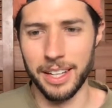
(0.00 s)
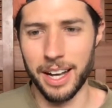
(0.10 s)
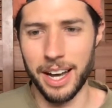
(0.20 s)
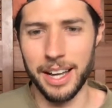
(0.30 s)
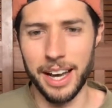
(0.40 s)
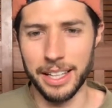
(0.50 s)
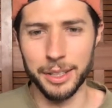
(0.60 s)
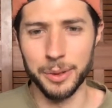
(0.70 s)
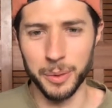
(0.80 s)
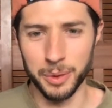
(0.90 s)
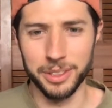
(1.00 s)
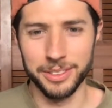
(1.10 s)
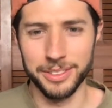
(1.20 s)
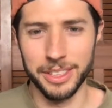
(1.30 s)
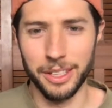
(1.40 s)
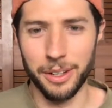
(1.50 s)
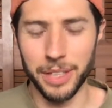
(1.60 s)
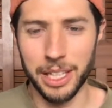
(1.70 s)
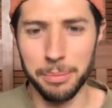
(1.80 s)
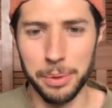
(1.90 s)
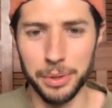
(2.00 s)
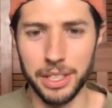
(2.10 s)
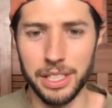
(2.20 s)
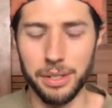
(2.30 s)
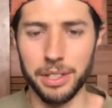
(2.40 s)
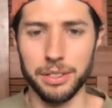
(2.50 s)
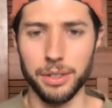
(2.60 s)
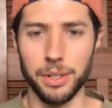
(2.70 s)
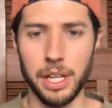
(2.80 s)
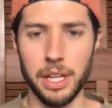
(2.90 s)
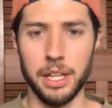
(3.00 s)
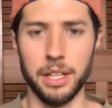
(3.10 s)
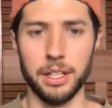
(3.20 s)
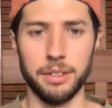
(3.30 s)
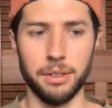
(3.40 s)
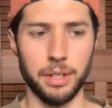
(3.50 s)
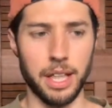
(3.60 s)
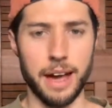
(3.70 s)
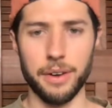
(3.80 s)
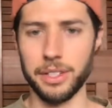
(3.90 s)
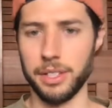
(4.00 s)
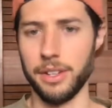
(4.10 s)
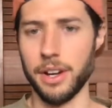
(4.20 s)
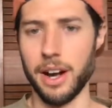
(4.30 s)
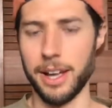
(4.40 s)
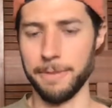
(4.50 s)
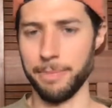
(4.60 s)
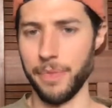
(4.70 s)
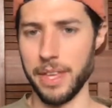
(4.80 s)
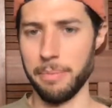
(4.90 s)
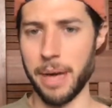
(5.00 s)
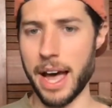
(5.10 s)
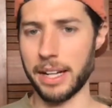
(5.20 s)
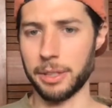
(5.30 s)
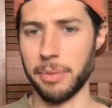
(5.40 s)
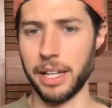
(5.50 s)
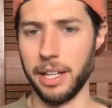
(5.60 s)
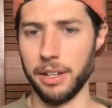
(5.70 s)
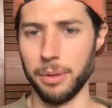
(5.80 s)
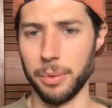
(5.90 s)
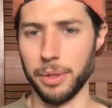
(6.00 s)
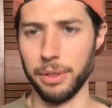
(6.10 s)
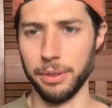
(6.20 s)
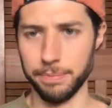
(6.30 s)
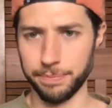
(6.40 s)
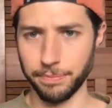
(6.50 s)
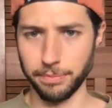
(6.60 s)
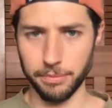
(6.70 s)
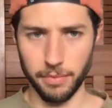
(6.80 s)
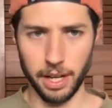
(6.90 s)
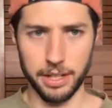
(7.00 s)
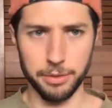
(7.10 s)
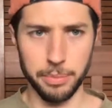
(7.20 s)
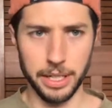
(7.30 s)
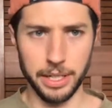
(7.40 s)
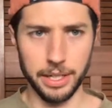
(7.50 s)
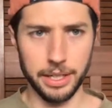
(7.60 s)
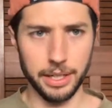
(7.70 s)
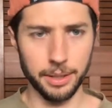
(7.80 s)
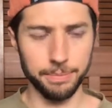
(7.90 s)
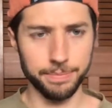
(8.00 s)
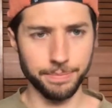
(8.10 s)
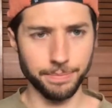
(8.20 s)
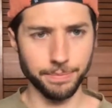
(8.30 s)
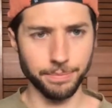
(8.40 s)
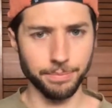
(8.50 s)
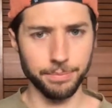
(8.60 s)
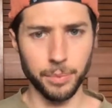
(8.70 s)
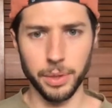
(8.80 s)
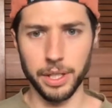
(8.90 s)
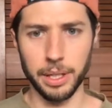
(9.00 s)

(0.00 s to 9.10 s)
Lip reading: I lose. I'm getting pulled into it. So to allow it to not impact my inner world has been really